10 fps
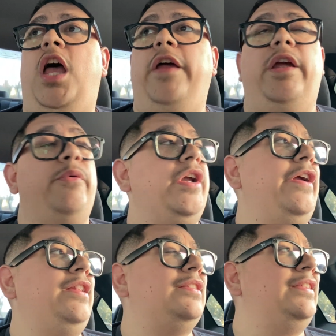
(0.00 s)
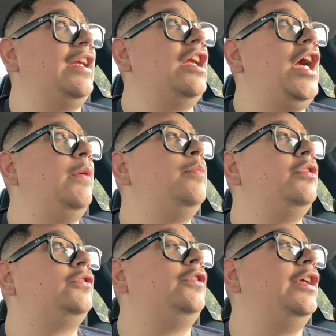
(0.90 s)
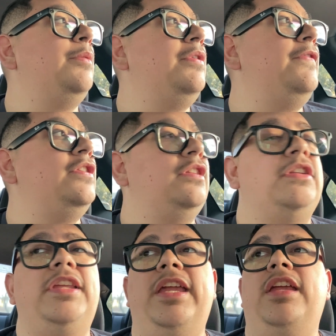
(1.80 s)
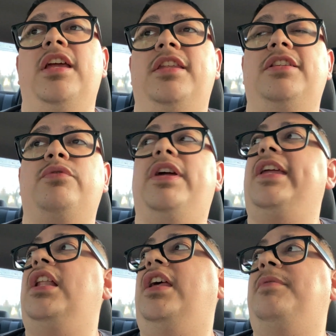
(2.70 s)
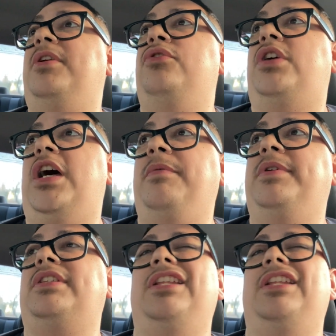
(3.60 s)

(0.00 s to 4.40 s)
All right, we are at the second comic book store that I'm going to visit today. This is where I get a lot of my new comics.